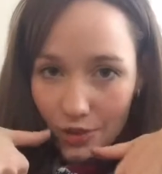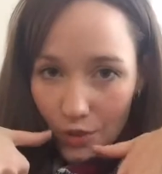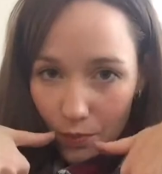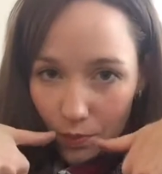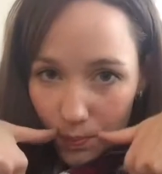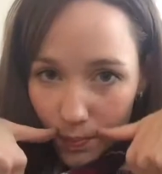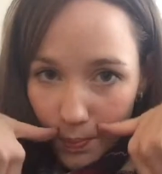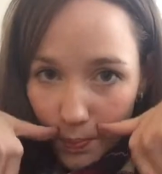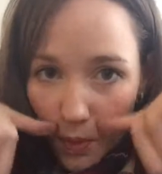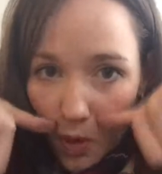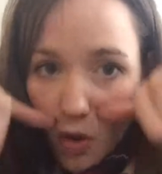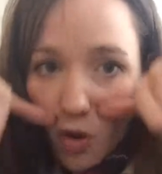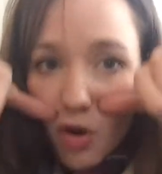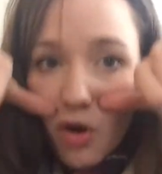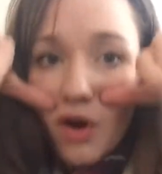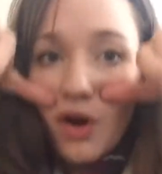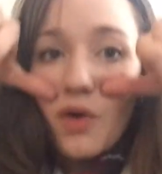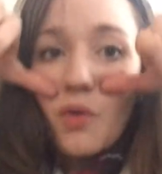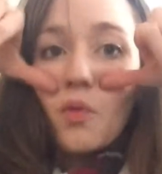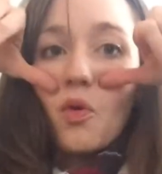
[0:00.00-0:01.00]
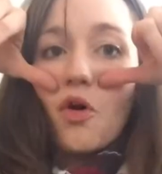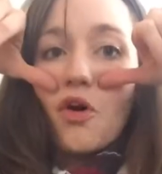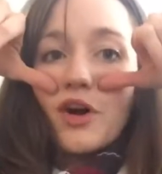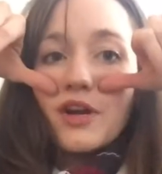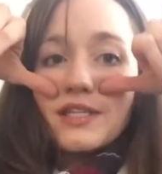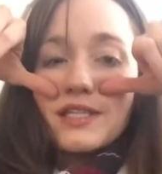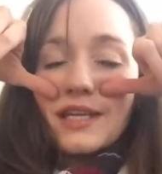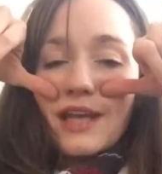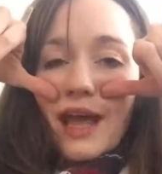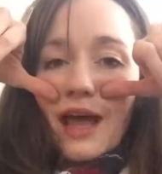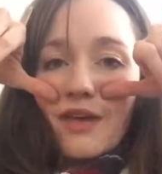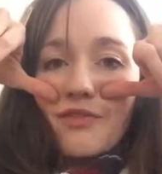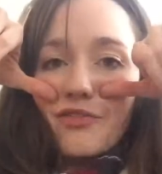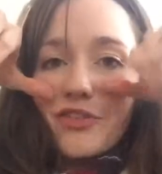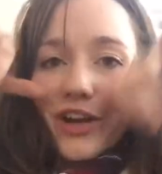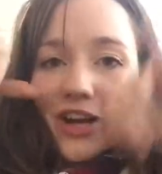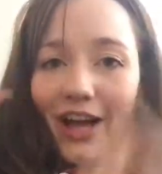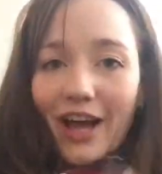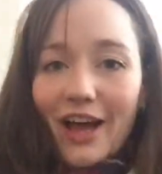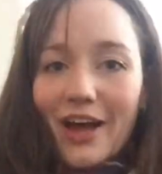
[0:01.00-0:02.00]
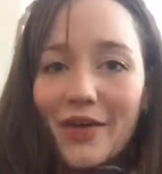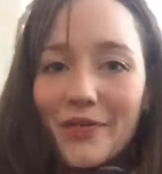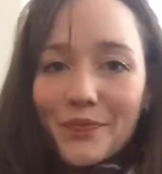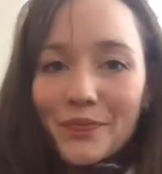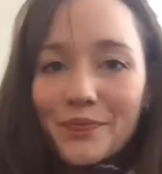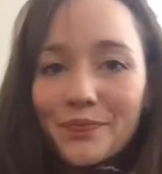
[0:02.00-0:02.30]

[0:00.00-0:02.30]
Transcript: So Boer Wars in Africa.